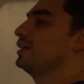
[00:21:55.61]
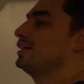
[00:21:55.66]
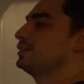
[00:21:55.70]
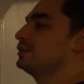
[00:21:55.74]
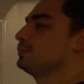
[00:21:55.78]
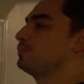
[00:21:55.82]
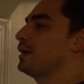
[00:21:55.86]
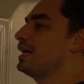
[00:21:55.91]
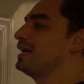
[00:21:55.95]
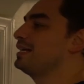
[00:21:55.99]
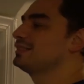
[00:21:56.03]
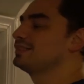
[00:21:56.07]
is
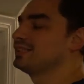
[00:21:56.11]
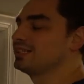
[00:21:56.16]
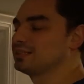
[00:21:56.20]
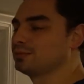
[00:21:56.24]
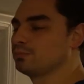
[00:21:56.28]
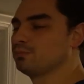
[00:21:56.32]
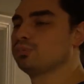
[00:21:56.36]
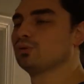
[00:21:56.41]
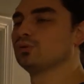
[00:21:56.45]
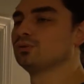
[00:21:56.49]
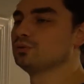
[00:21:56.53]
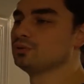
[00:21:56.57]
Basics
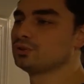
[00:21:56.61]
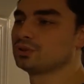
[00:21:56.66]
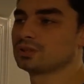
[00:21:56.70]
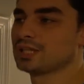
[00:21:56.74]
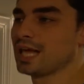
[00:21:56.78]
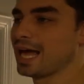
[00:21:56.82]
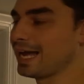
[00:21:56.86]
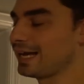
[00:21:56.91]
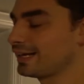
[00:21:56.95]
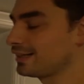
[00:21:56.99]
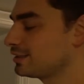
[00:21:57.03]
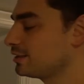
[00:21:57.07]

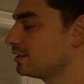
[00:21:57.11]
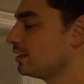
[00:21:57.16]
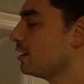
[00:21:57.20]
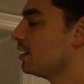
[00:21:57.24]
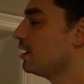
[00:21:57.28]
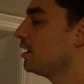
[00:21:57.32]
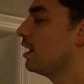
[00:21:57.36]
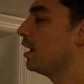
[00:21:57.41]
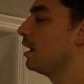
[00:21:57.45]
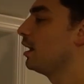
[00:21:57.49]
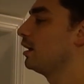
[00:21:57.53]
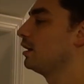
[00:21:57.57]
BlueStacks.
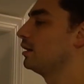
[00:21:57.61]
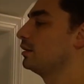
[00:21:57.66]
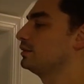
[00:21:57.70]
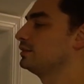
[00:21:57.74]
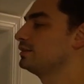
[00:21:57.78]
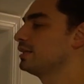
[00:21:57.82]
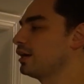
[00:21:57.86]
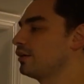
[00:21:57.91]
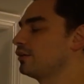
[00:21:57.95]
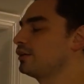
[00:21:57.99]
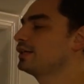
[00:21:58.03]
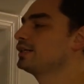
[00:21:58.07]
Uh,
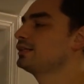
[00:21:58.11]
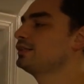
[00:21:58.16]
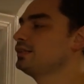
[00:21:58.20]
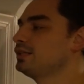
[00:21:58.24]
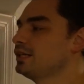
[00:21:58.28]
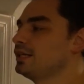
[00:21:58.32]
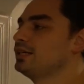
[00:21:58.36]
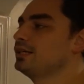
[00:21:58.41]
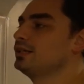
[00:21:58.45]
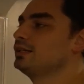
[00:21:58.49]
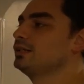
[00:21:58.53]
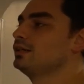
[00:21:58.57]
Derek
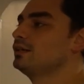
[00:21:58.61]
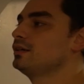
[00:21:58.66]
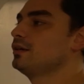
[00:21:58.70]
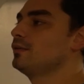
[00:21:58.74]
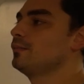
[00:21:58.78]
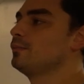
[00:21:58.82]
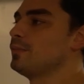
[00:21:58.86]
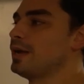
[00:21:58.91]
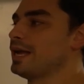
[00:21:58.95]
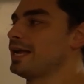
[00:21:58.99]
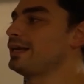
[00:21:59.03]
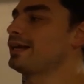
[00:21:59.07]
did
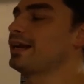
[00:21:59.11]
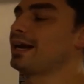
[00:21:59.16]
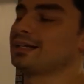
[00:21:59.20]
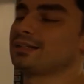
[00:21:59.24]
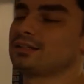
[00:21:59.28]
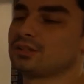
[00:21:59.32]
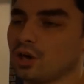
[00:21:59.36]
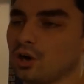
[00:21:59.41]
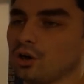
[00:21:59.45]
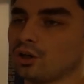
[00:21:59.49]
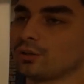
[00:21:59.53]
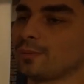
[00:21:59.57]
make, I
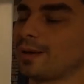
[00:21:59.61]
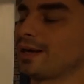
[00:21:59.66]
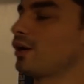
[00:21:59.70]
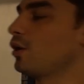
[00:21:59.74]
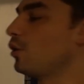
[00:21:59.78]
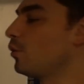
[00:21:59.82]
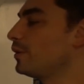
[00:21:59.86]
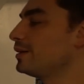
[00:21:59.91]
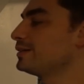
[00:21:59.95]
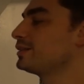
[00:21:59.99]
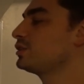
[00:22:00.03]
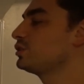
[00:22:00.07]
told him, I
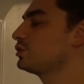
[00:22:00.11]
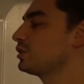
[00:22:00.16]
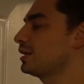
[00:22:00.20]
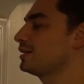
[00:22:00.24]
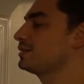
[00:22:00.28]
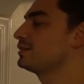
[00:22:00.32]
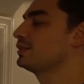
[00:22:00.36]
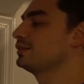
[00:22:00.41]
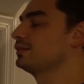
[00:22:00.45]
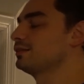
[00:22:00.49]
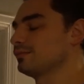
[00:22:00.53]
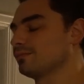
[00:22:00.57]
always
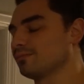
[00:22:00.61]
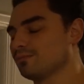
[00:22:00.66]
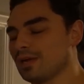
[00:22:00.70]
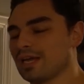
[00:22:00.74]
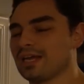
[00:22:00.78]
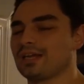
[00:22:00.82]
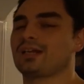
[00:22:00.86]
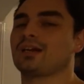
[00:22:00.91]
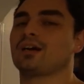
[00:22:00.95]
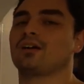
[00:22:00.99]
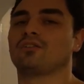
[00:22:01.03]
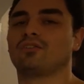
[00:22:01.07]
suggested,
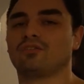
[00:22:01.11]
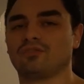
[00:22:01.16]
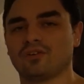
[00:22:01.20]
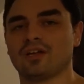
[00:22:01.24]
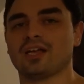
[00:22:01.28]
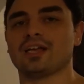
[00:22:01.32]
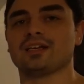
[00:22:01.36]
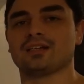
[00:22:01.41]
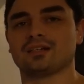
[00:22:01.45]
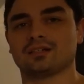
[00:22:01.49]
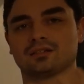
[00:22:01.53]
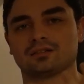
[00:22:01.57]
make a
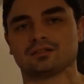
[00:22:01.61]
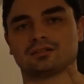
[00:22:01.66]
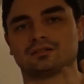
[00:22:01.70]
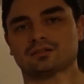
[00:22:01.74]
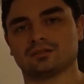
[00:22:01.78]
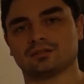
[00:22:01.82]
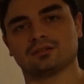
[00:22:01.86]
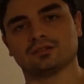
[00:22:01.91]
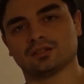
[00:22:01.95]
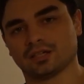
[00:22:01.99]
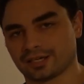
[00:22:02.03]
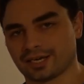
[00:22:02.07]
fake
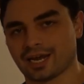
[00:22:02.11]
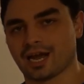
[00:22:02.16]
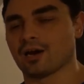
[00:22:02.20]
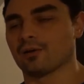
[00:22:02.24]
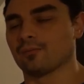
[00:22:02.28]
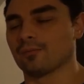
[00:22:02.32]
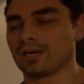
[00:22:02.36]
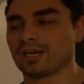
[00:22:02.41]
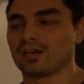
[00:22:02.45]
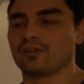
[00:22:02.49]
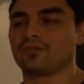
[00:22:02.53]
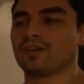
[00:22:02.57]

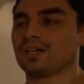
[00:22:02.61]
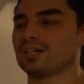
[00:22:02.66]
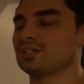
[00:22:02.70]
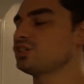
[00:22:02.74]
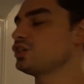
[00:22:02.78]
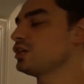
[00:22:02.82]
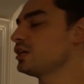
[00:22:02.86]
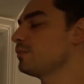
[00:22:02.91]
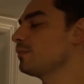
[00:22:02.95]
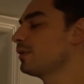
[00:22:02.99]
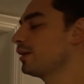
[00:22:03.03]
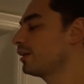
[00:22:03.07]
account. Make a fake
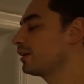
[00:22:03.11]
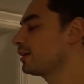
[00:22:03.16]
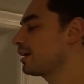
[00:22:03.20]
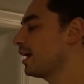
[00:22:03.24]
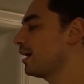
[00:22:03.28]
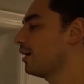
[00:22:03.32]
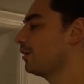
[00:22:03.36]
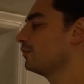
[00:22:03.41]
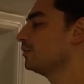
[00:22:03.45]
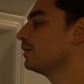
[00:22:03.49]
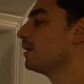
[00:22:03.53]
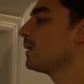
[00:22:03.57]
Gmail
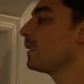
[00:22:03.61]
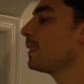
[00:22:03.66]
account.